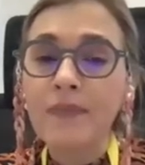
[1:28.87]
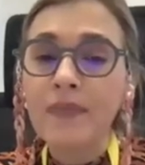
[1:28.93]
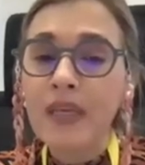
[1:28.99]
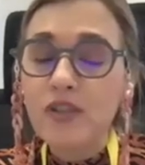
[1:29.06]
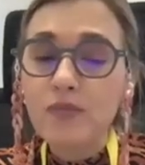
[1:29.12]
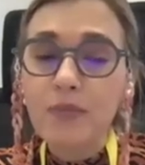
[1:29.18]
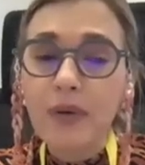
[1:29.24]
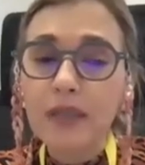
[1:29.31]

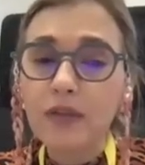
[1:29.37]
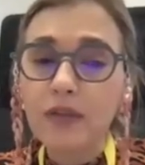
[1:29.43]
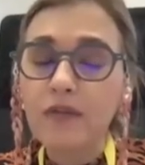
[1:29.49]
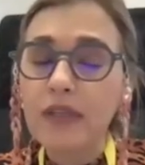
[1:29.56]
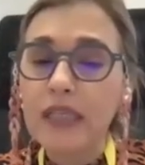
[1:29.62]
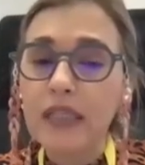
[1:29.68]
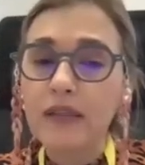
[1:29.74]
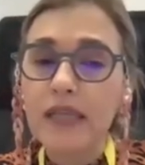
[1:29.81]
as part of
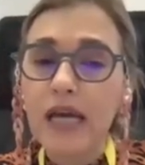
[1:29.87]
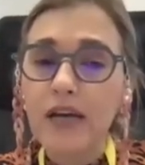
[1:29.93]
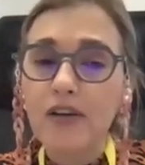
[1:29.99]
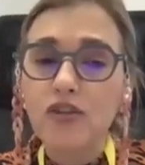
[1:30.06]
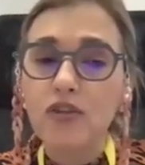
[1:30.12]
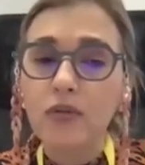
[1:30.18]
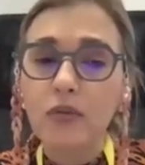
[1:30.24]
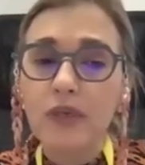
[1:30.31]
the
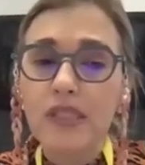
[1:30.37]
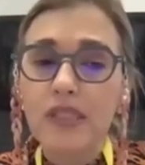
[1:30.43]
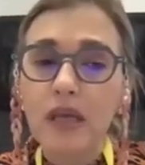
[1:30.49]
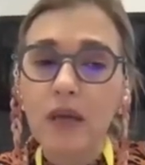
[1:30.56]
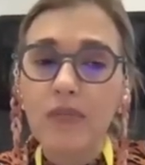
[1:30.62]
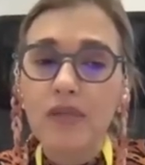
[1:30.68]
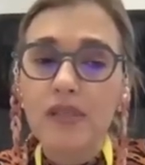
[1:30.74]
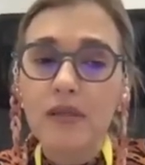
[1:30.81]
induction
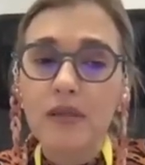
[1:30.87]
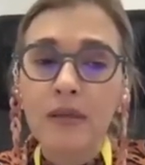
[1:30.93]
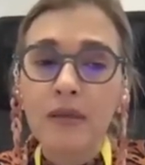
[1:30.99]
regimes.